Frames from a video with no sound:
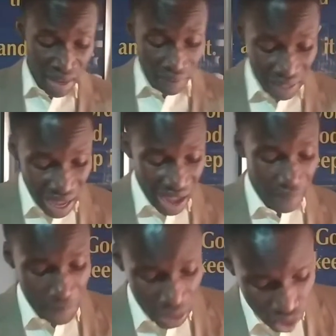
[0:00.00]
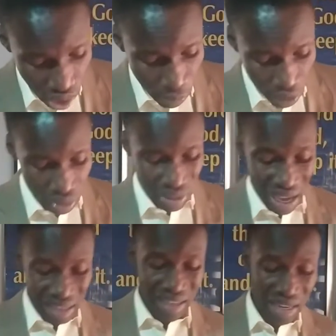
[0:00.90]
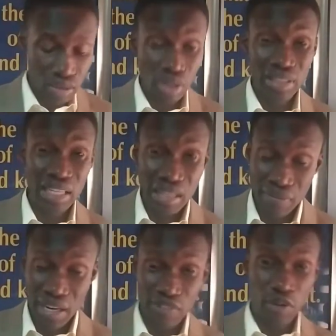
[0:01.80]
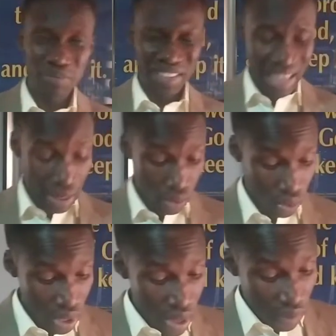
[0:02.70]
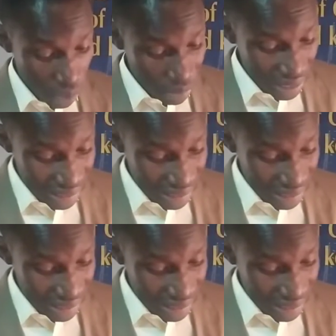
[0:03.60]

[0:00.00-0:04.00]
Father, have mercy upon us and grant us deliverance from terror, from the